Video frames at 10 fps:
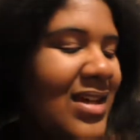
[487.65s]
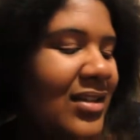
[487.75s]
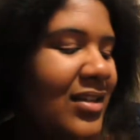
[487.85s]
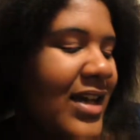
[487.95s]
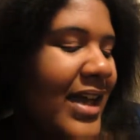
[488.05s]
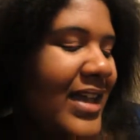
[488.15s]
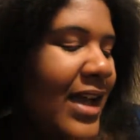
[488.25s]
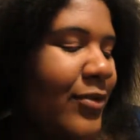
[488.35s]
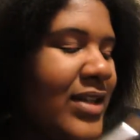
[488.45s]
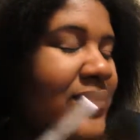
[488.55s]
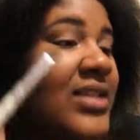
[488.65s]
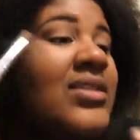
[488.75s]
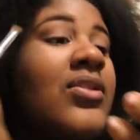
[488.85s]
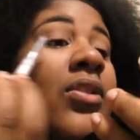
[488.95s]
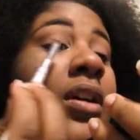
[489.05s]
color. I wouldn't even say it's
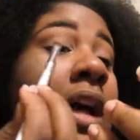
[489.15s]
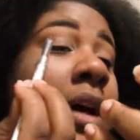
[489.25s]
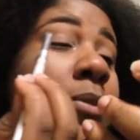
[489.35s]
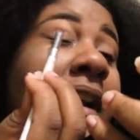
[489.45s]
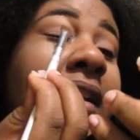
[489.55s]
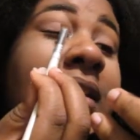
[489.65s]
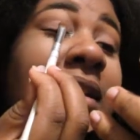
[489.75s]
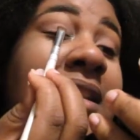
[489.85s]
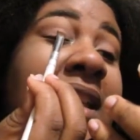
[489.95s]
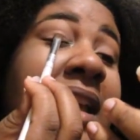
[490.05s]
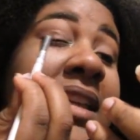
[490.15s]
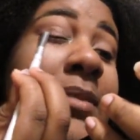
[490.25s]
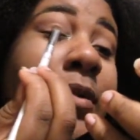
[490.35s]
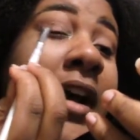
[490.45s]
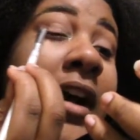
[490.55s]
coral, more like a sandy
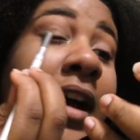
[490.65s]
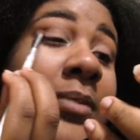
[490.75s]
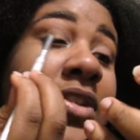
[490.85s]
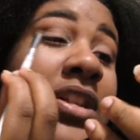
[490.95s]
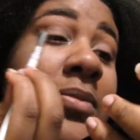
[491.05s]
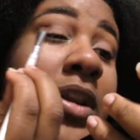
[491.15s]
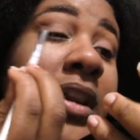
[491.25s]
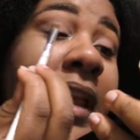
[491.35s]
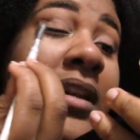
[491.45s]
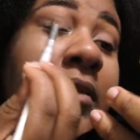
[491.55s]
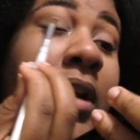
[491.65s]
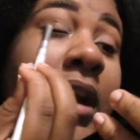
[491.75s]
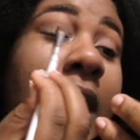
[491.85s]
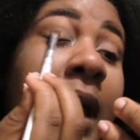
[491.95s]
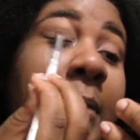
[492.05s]
brown. And I'm just gonna put it
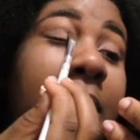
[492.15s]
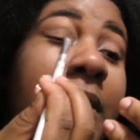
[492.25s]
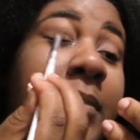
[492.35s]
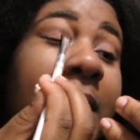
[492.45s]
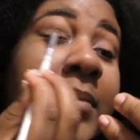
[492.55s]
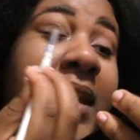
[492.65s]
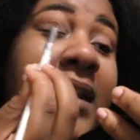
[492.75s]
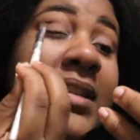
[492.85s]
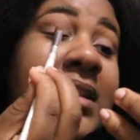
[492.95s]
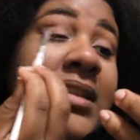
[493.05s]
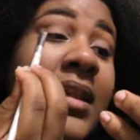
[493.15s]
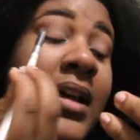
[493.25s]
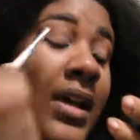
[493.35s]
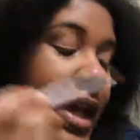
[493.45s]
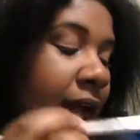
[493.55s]
where I put my base.
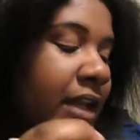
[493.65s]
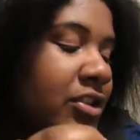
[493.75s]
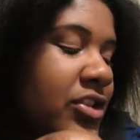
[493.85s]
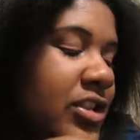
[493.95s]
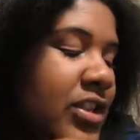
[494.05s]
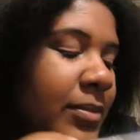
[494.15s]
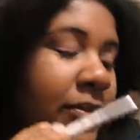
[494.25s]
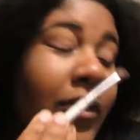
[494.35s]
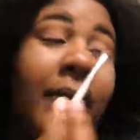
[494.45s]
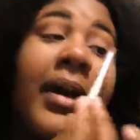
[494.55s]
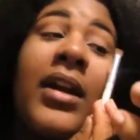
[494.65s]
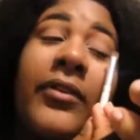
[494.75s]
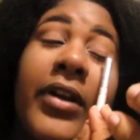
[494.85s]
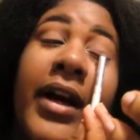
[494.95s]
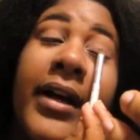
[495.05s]
I usually do that before, but I kind of
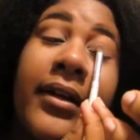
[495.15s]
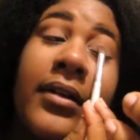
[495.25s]
forgot.